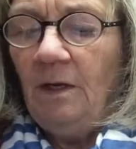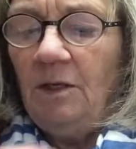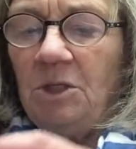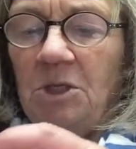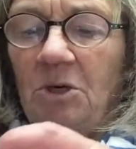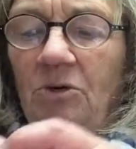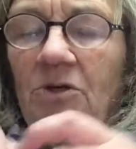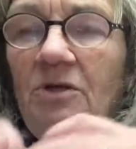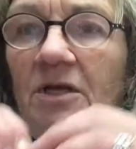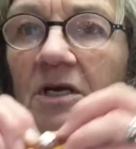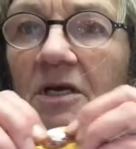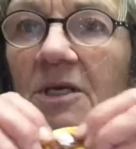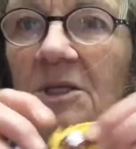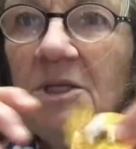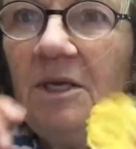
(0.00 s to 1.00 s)
Showed you
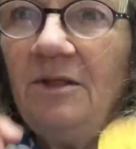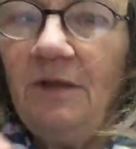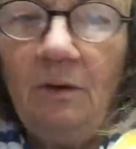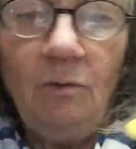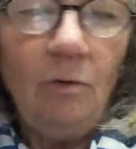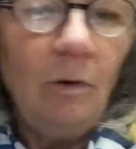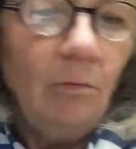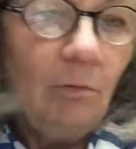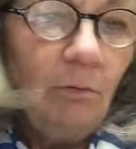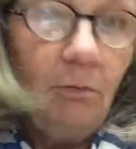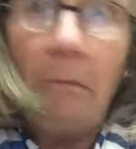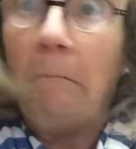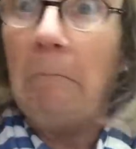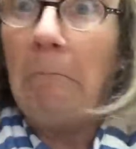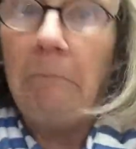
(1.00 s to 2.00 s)
these.
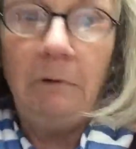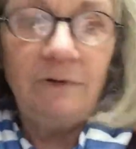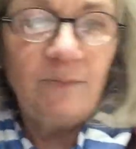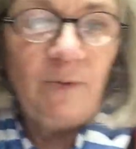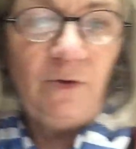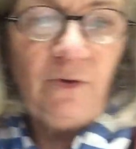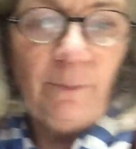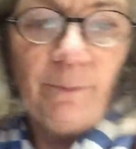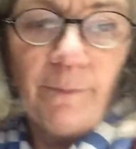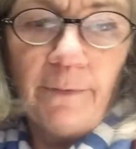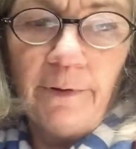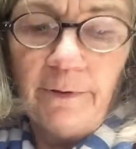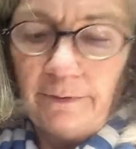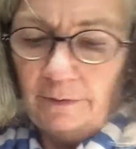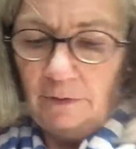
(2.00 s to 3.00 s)
Spilled them.
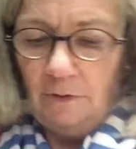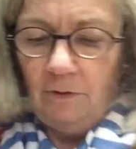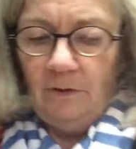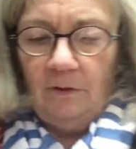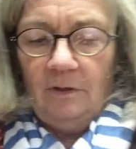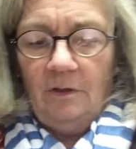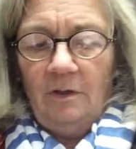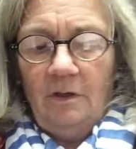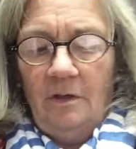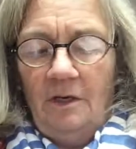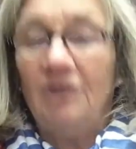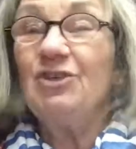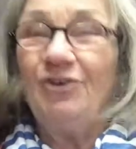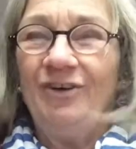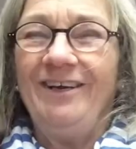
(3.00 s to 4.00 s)

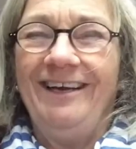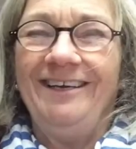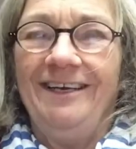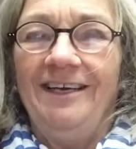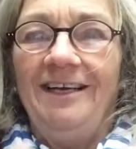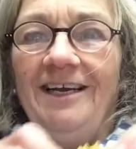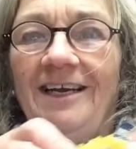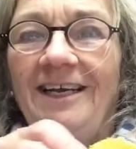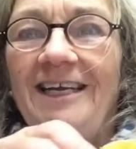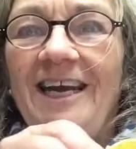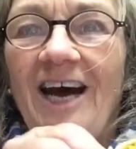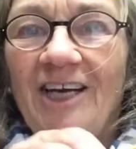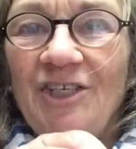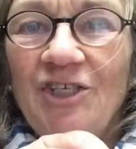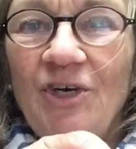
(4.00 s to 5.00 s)
I'll show you again.
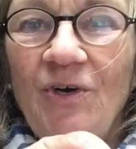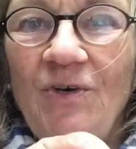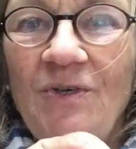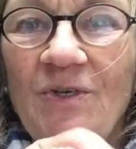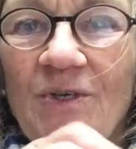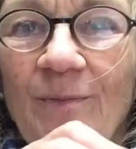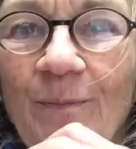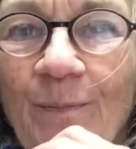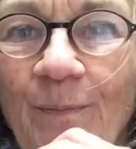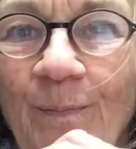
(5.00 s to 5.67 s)
Nachos.